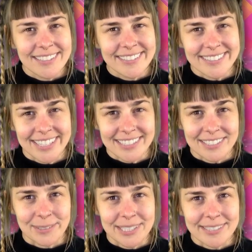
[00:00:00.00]
say
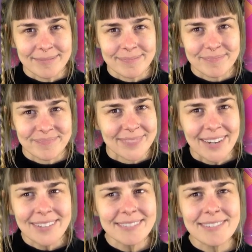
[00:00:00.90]
to it, I
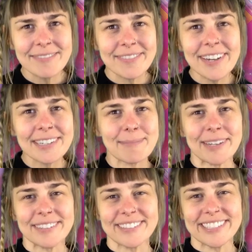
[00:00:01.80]
don't give a fuck
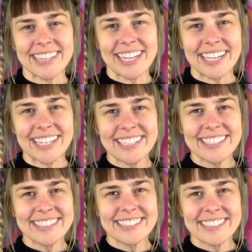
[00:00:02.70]
about doing that.
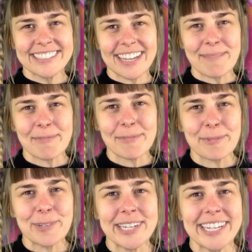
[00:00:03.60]
I'm
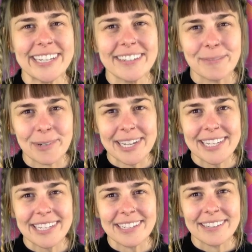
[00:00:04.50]
free right
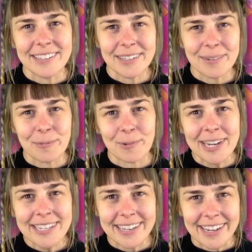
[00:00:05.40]
here,
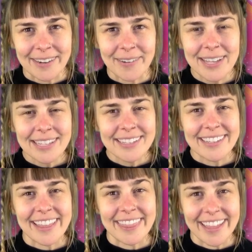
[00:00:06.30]
right now,
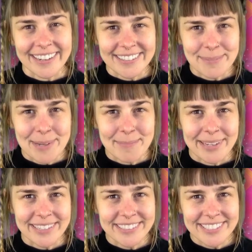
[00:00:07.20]
and that is my
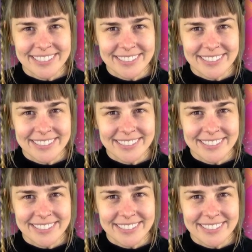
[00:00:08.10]
magic.